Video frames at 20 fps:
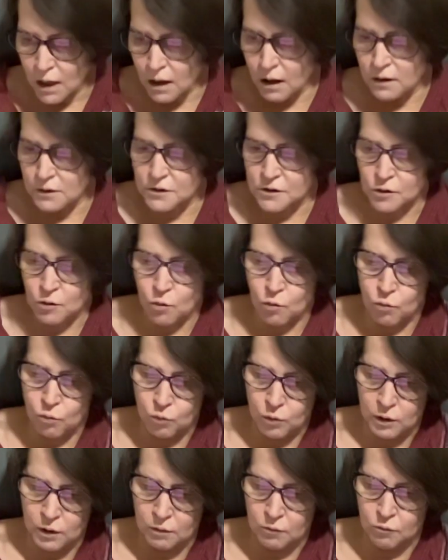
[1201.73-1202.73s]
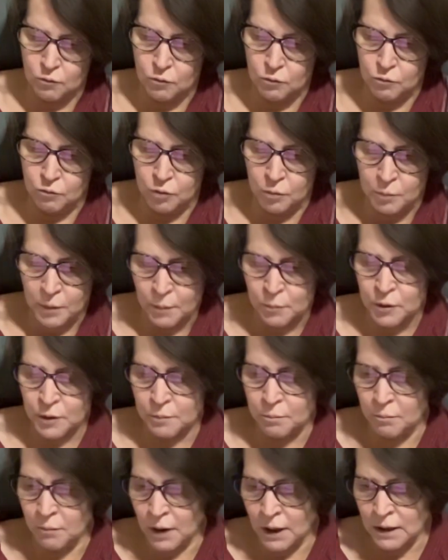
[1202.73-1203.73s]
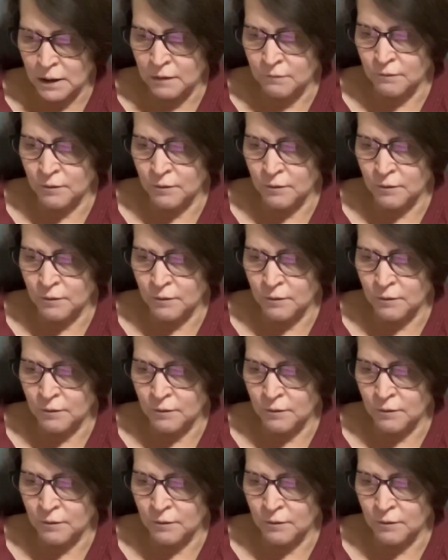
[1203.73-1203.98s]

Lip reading: So remember that many of